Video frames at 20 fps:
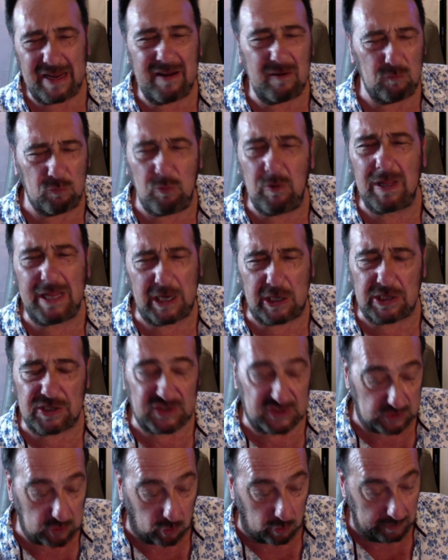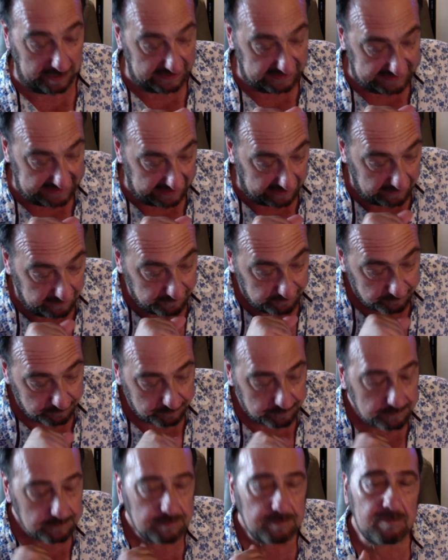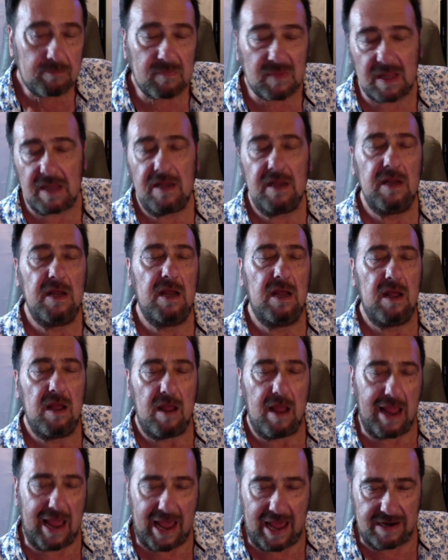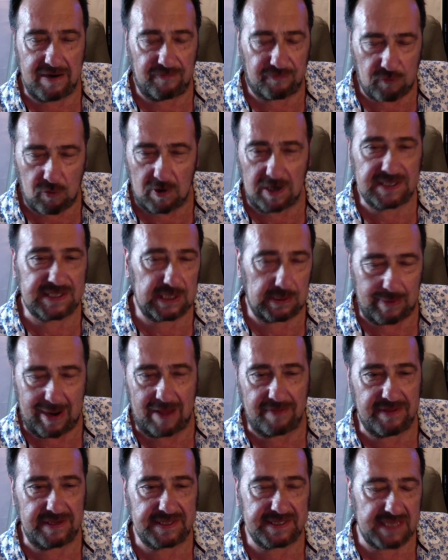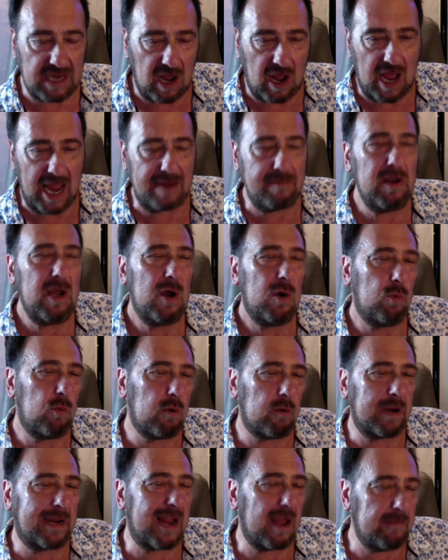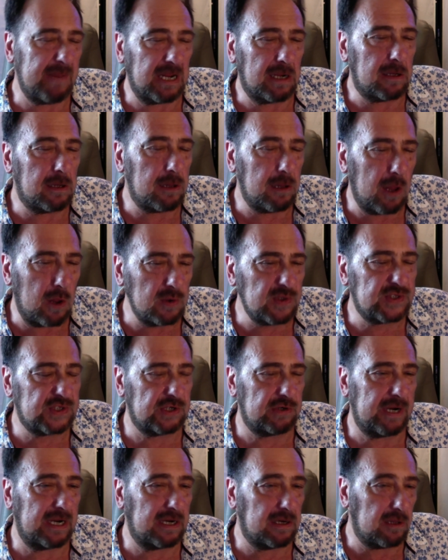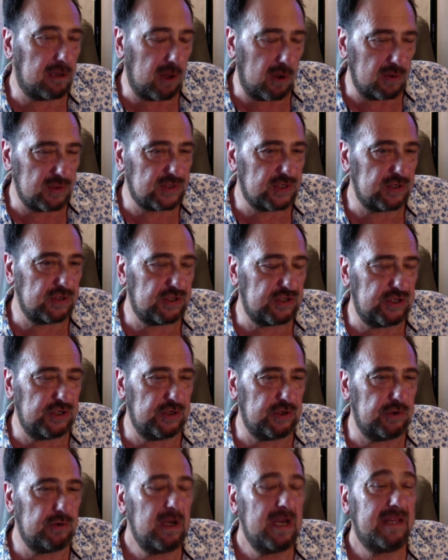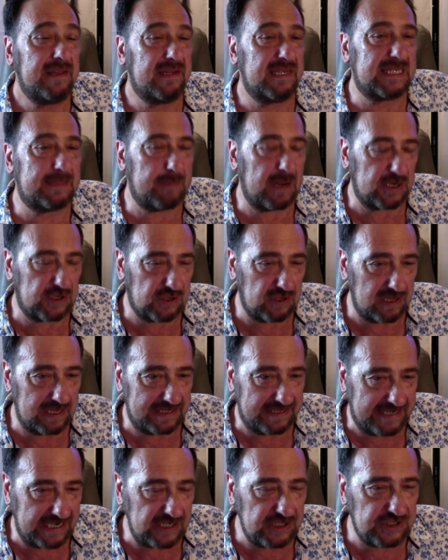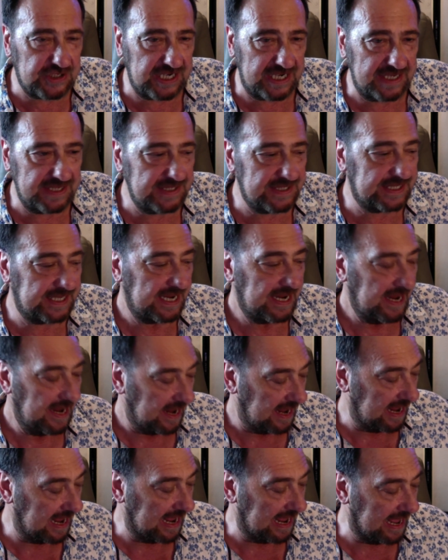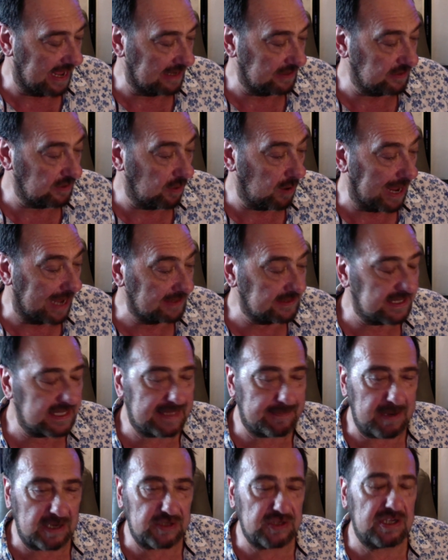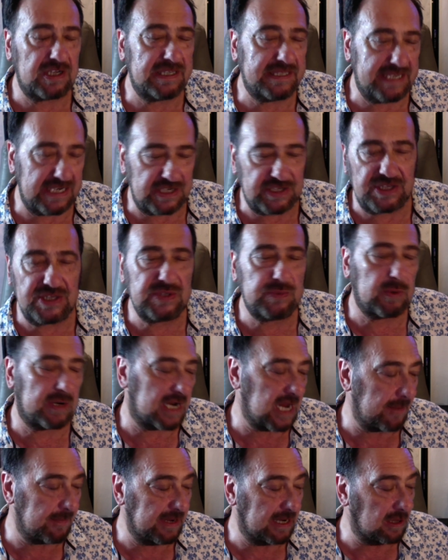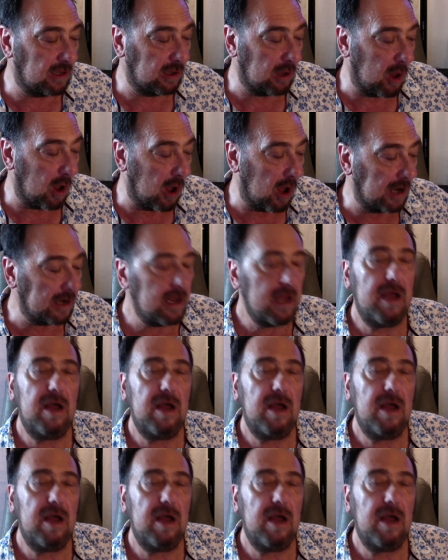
really good stories there. And of course, around this time, we were coming closer and closer to the special editions. And as the special editions were coming along,